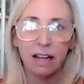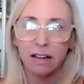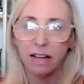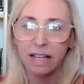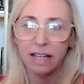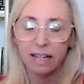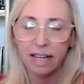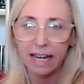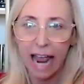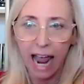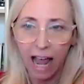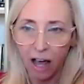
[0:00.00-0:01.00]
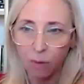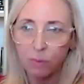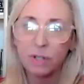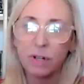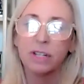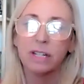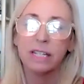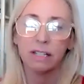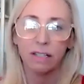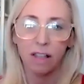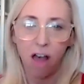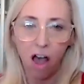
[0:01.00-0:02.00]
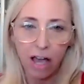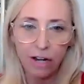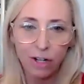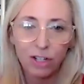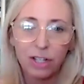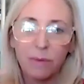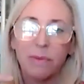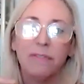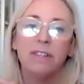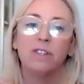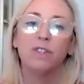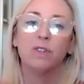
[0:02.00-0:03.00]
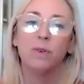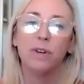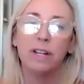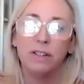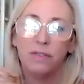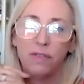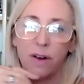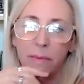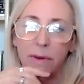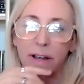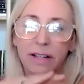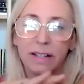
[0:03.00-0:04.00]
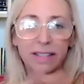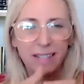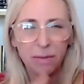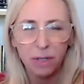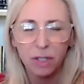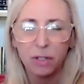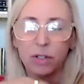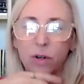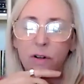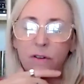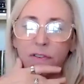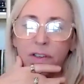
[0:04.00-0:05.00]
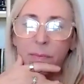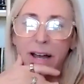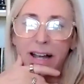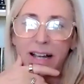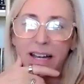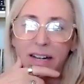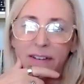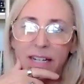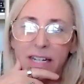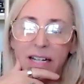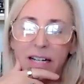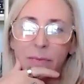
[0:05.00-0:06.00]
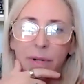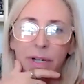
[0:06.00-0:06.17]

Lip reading: it helps start to dislodge some of these stories from a similar neurofeedback kind of idea.